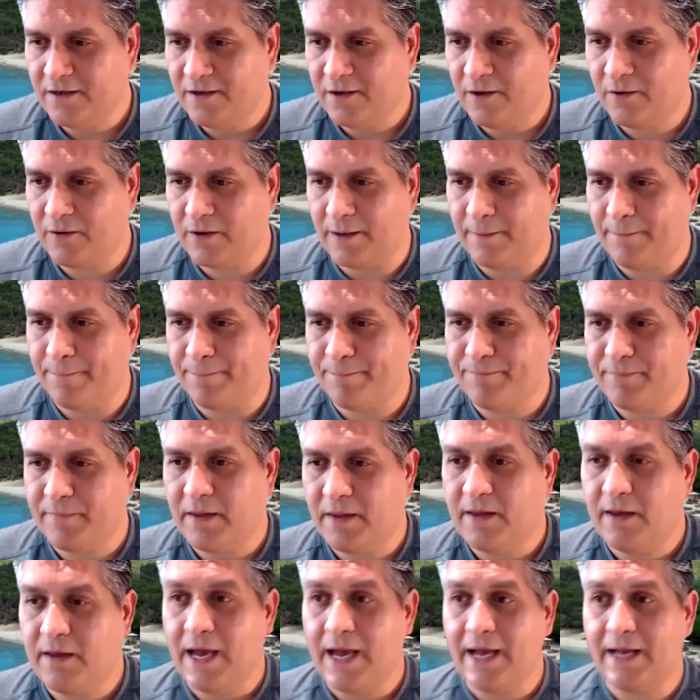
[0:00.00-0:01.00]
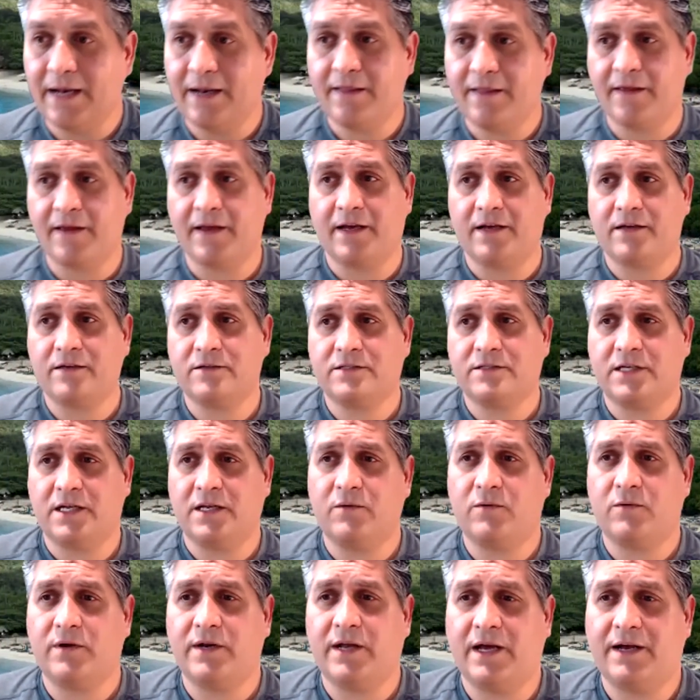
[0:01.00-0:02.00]
All right. Anything else?
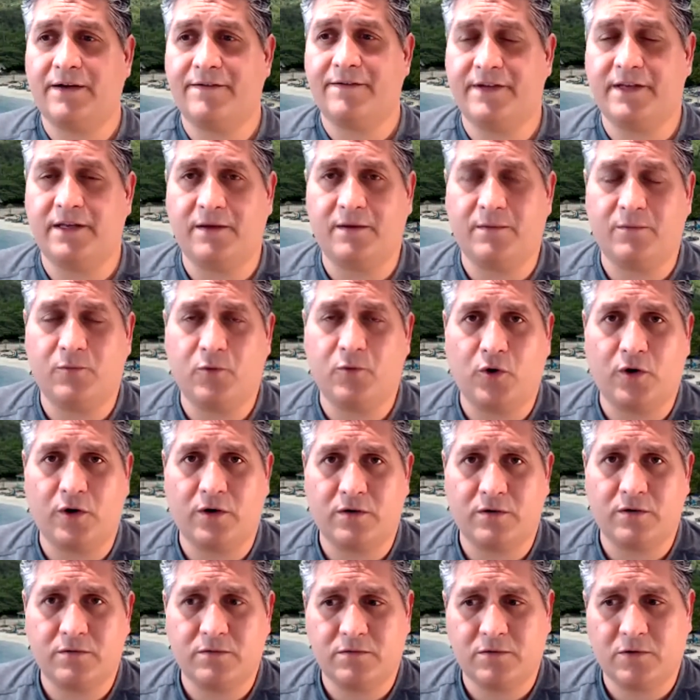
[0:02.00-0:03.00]
Anyone have any more